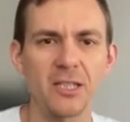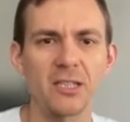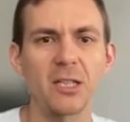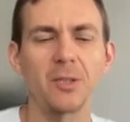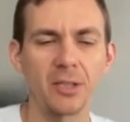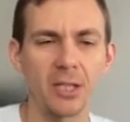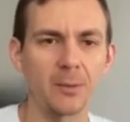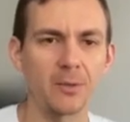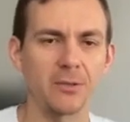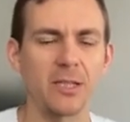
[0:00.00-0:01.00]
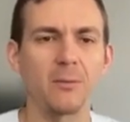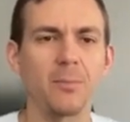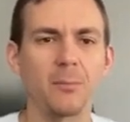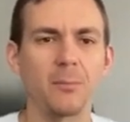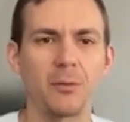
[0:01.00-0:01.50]
set up the timer to send the
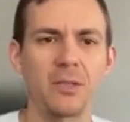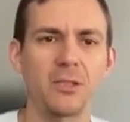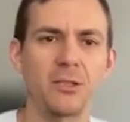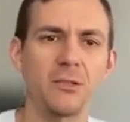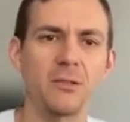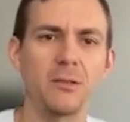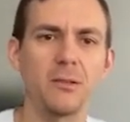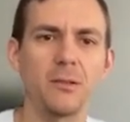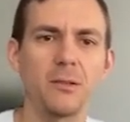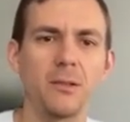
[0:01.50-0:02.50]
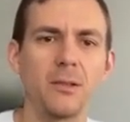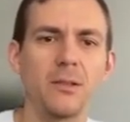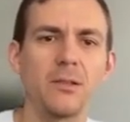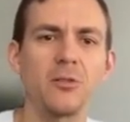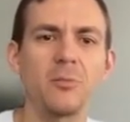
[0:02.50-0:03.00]
ping pong messages.
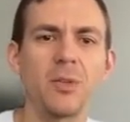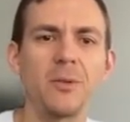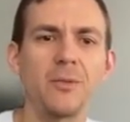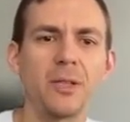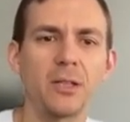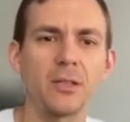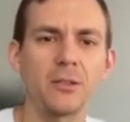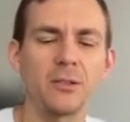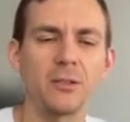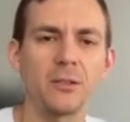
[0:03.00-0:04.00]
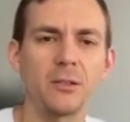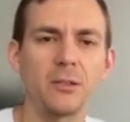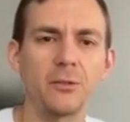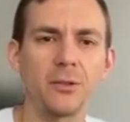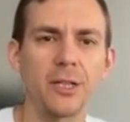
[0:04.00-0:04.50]
So maybe we can
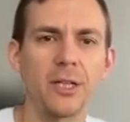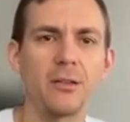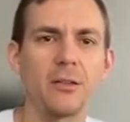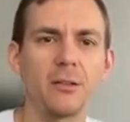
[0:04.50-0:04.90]
create